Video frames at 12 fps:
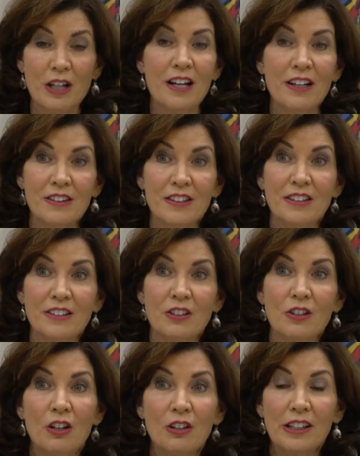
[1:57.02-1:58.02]
I think that
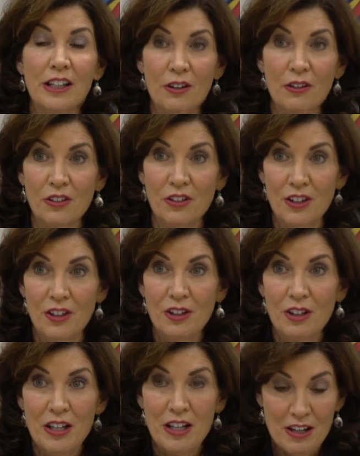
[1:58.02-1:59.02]
all health
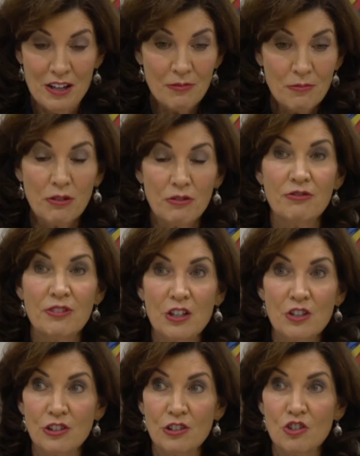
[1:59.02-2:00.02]

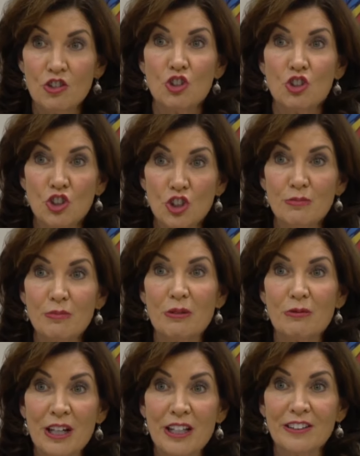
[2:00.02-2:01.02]
professions should be
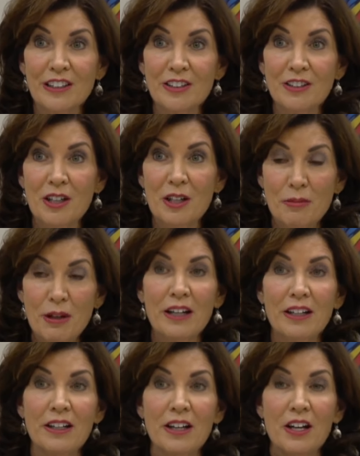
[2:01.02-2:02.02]
regulated
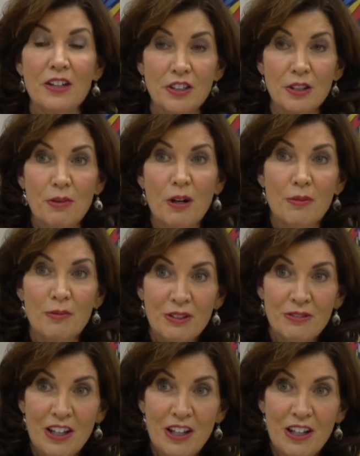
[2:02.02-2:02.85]
by the Department of